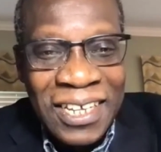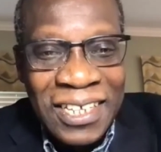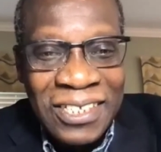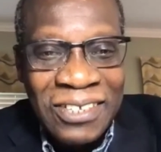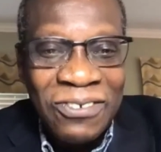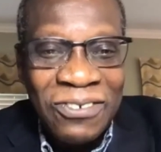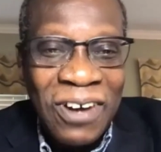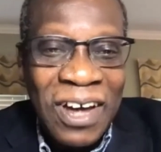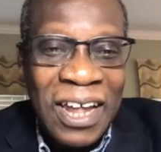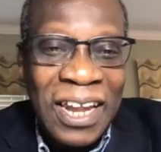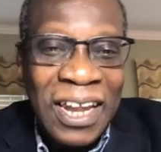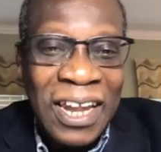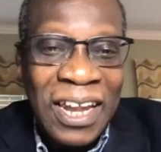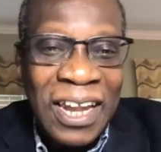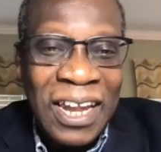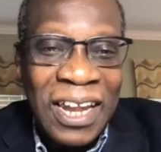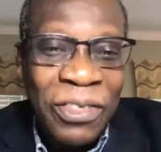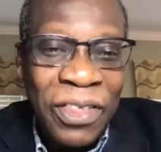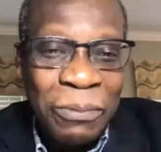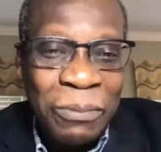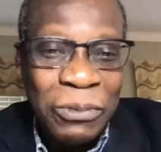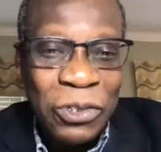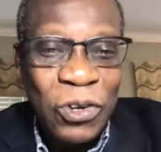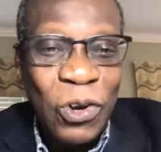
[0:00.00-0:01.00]
to allow
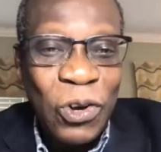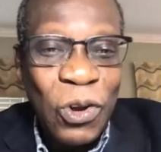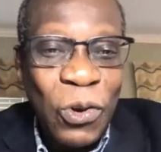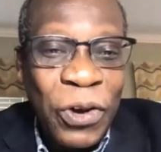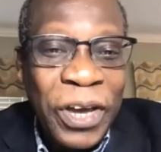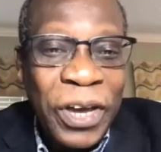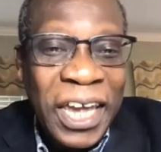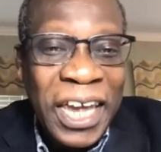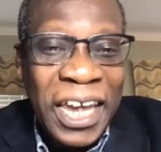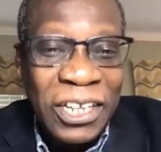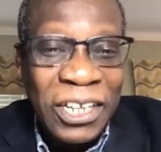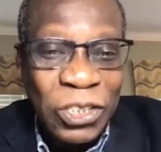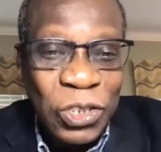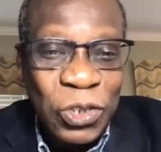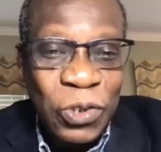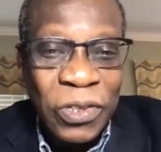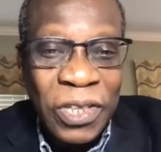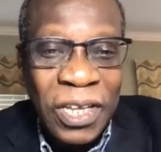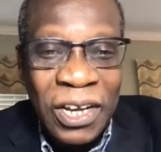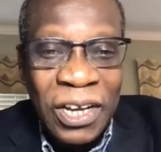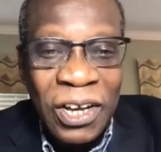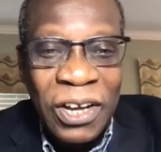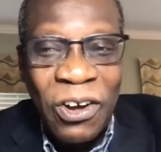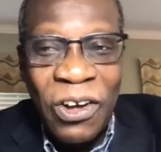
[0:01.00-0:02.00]
them to look into
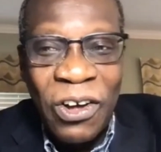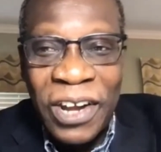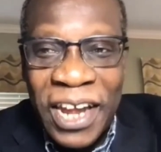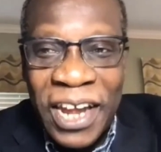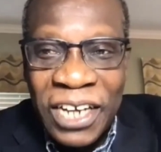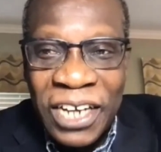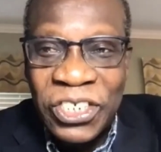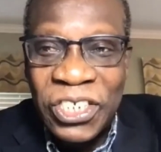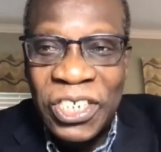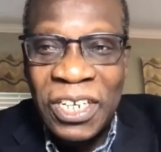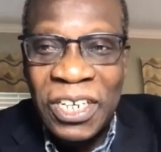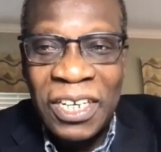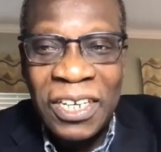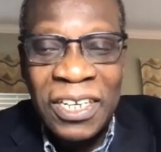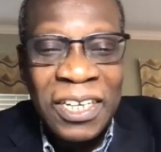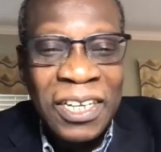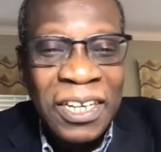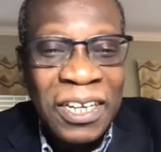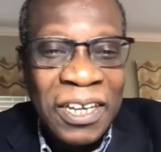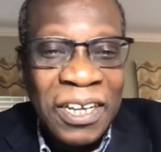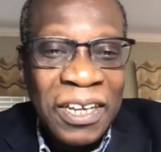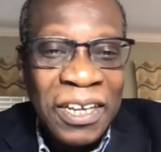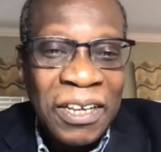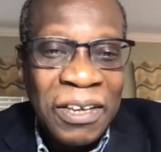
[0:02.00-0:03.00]
the connection
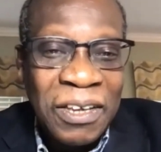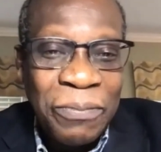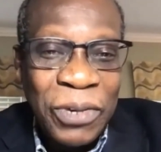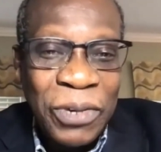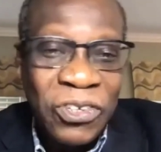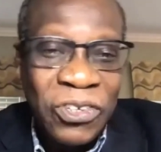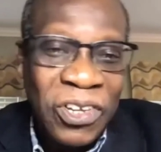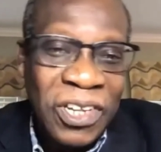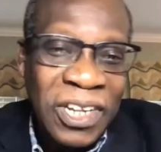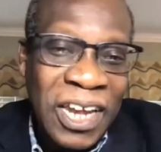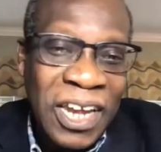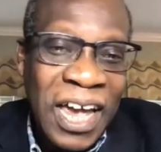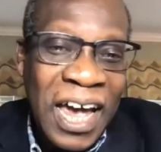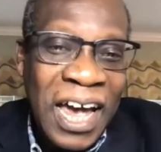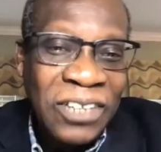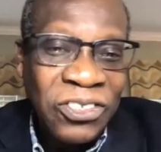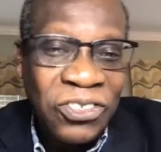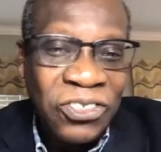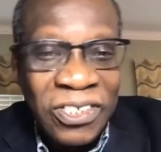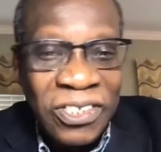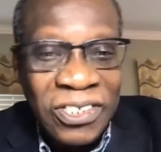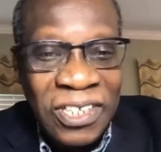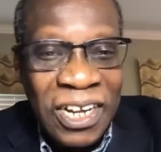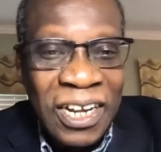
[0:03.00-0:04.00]
between the
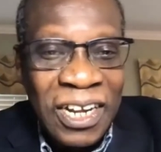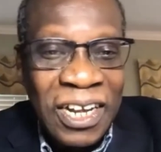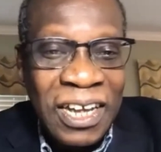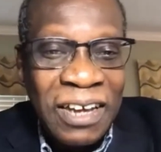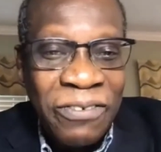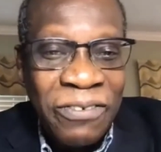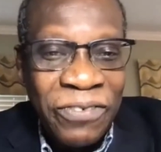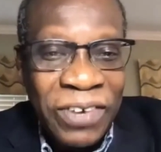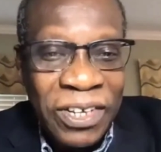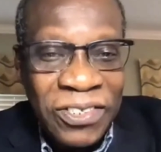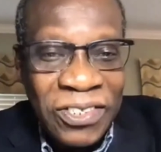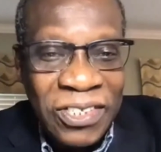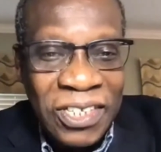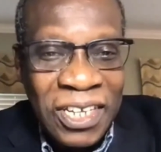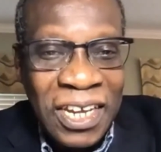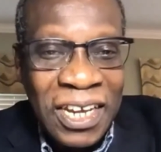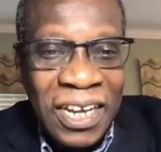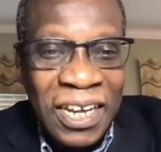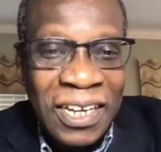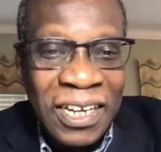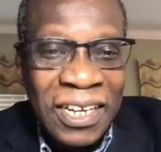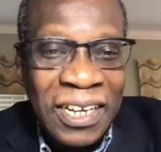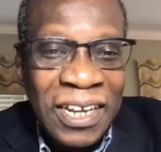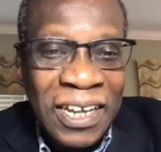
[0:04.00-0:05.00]
AstraZeneca
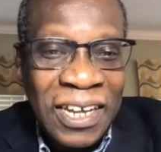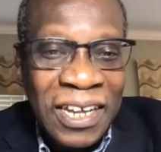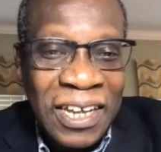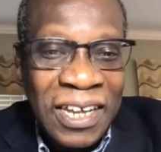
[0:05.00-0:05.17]
vaccine